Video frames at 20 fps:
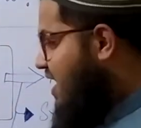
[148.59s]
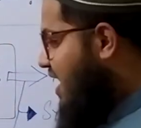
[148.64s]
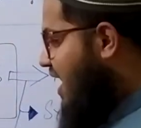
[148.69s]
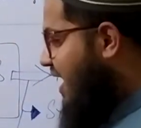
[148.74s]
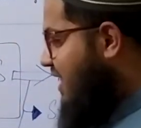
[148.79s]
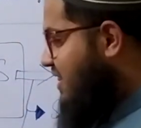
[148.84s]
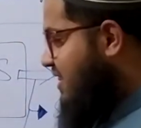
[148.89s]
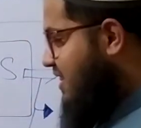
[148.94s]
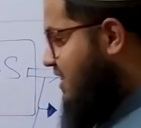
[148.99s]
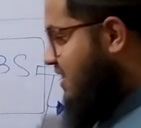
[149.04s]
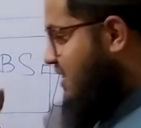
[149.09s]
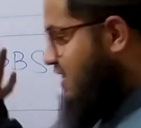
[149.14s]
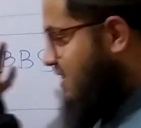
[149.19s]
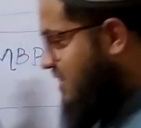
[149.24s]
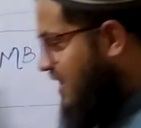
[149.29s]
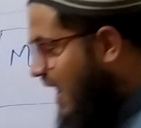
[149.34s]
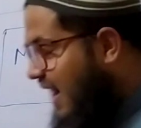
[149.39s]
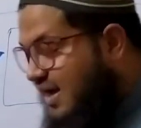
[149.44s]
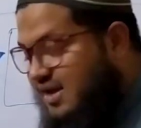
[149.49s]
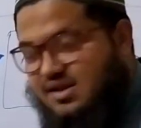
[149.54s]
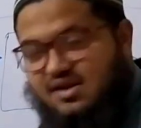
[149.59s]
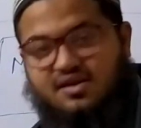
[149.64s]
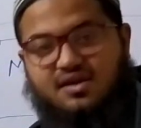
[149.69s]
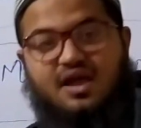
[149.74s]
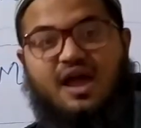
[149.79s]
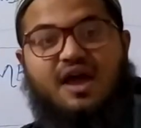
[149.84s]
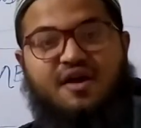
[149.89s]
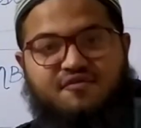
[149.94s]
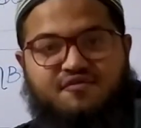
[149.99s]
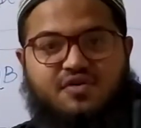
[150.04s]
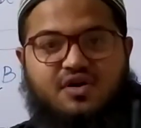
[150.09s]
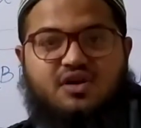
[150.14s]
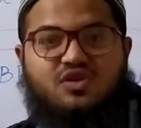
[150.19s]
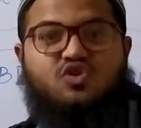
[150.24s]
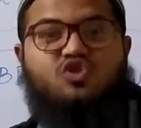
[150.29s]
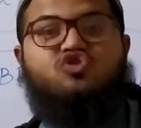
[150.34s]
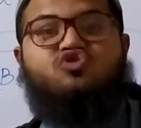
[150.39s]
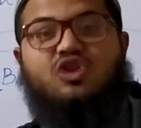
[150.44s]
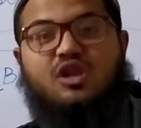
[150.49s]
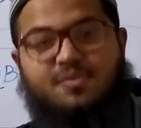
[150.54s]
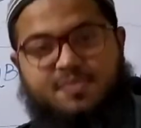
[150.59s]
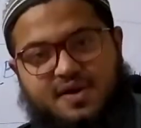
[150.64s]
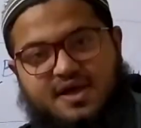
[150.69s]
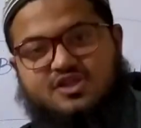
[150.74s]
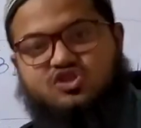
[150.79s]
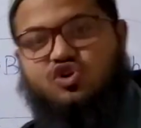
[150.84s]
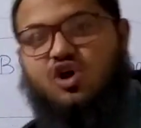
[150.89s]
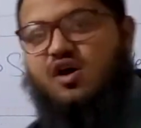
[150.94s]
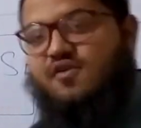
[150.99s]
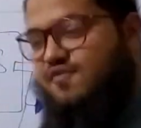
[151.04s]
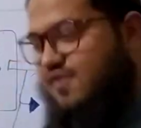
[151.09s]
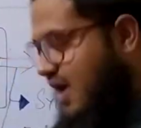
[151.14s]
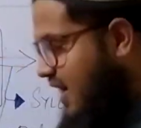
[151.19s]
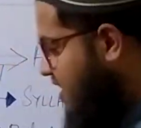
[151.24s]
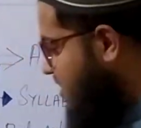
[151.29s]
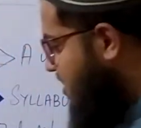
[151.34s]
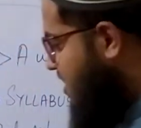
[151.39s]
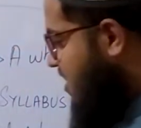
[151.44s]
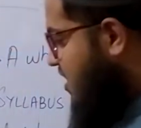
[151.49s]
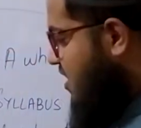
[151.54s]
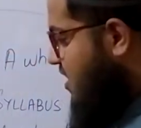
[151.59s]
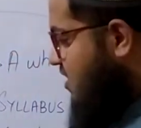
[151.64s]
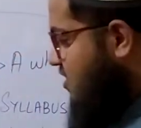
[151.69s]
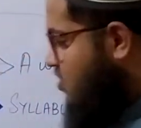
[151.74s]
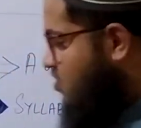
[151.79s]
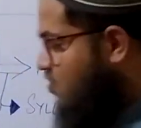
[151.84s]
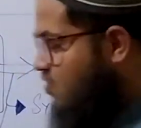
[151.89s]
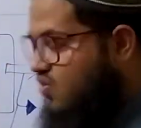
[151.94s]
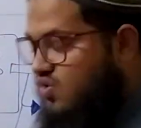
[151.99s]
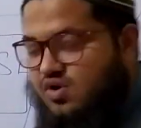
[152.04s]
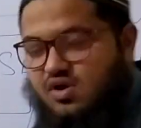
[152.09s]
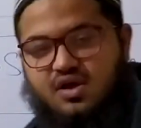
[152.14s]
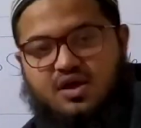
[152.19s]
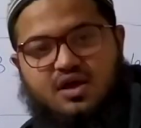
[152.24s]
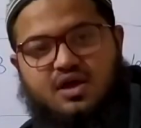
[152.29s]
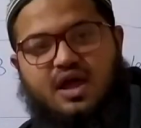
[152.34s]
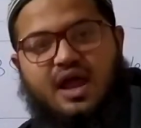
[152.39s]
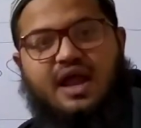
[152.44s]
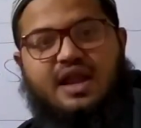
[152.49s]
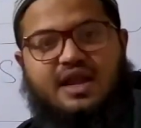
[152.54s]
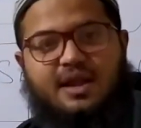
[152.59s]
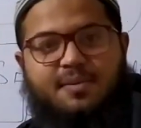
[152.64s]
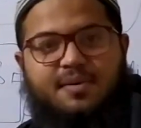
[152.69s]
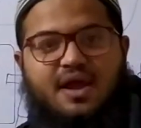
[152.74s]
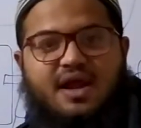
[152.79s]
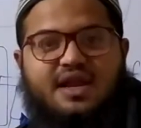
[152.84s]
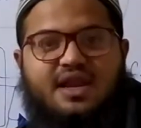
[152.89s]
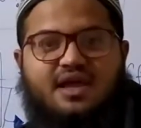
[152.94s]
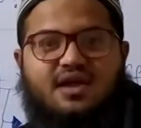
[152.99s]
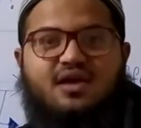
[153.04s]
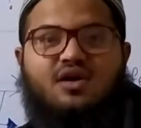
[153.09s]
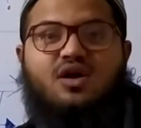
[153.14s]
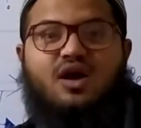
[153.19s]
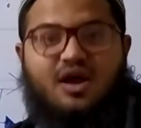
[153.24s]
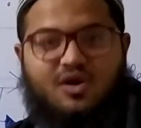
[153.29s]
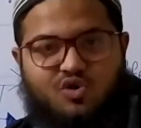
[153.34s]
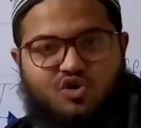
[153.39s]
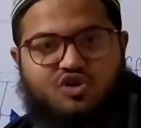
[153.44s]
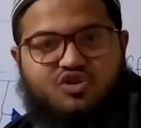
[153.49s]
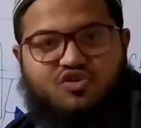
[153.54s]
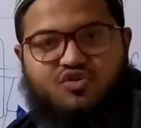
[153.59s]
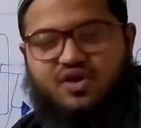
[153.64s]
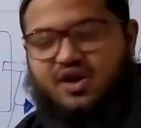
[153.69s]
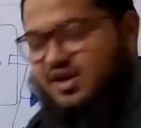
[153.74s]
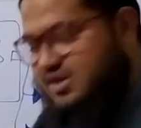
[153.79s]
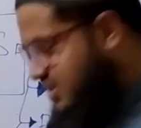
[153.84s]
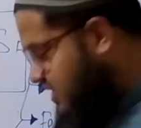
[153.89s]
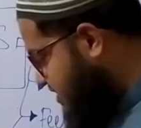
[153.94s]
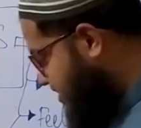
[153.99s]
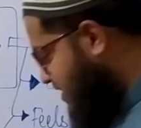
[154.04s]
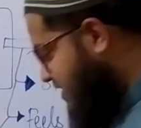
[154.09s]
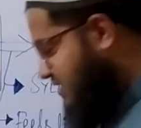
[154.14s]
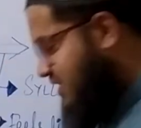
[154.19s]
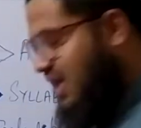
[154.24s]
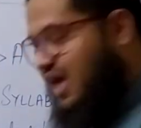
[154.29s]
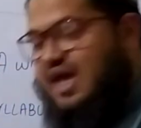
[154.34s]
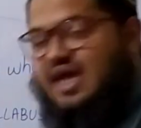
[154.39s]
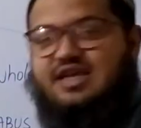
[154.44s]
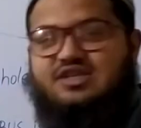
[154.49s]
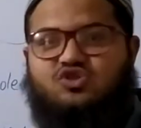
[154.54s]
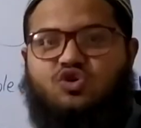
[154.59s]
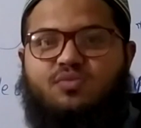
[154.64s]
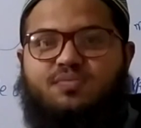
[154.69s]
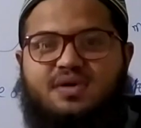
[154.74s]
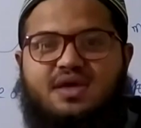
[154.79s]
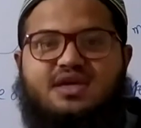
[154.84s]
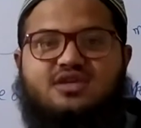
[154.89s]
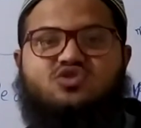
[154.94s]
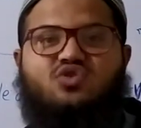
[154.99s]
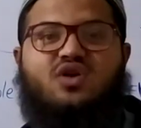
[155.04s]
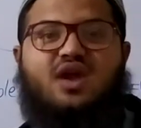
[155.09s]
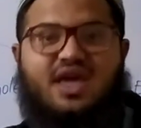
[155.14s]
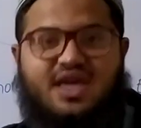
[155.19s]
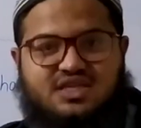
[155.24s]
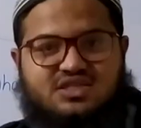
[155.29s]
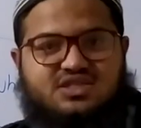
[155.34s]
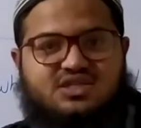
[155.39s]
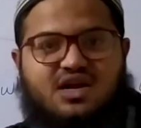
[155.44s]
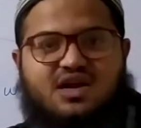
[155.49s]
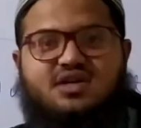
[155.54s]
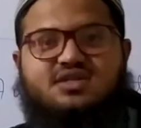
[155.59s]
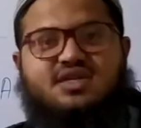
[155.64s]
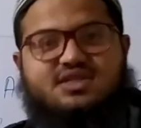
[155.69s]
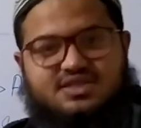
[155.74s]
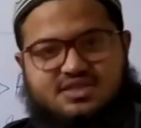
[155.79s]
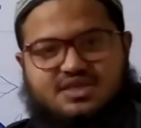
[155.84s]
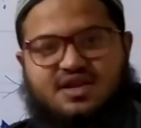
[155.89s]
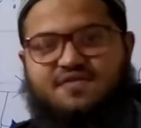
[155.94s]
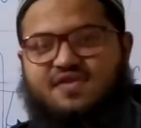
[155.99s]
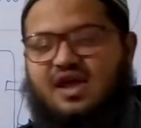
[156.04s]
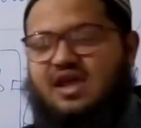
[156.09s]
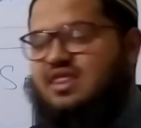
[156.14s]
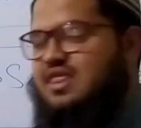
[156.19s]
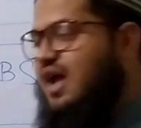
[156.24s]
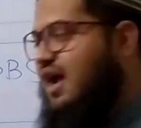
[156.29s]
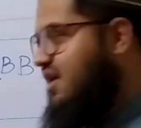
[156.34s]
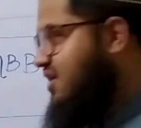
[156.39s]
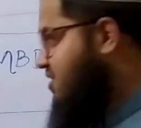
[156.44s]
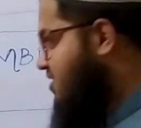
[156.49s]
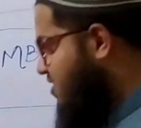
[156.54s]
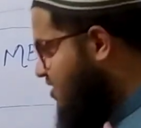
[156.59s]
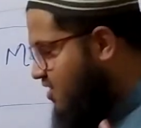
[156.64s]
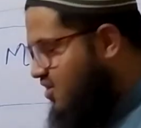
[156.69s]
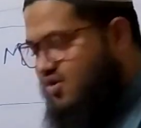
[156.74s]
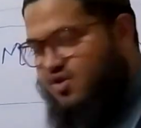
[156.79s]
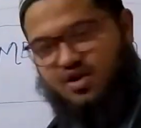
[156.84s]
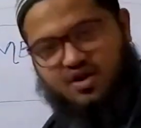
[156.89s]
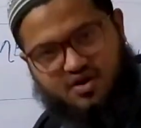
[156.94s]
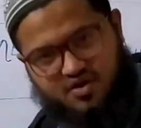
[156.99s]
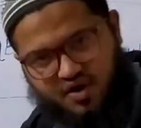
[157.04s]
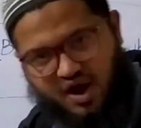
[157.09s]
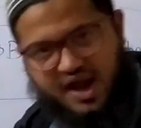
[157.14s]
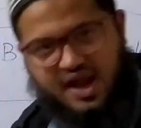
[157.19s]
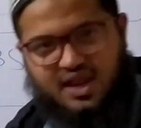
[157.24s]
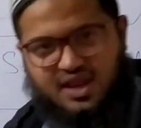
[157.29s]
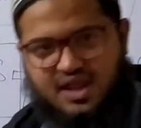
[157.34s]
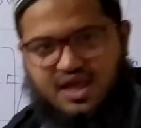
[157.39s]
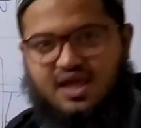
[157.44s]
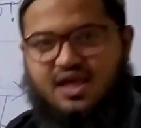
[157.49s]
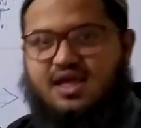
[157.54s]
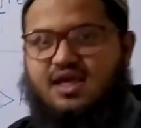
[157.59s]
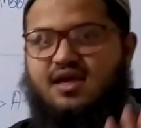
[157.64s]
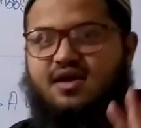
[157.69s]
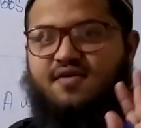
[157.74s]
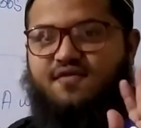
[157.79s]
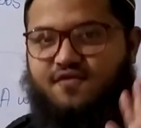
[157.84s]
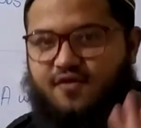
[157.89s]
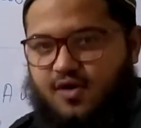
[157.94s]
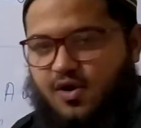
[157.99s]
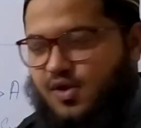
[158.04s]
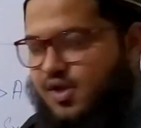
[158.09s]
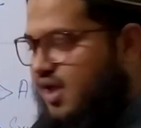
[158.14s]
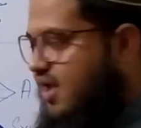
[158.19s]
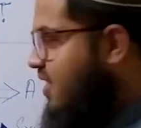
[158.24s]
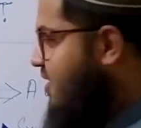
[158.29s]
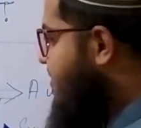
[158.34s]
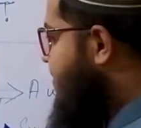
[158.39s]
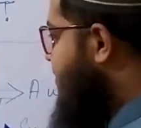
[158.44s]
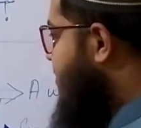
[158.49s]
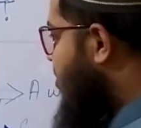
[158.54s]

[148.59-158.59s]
And that effort usually pays off and you end up getting a good grade, such as A's or B's or A stars and stuff like that, right? Following,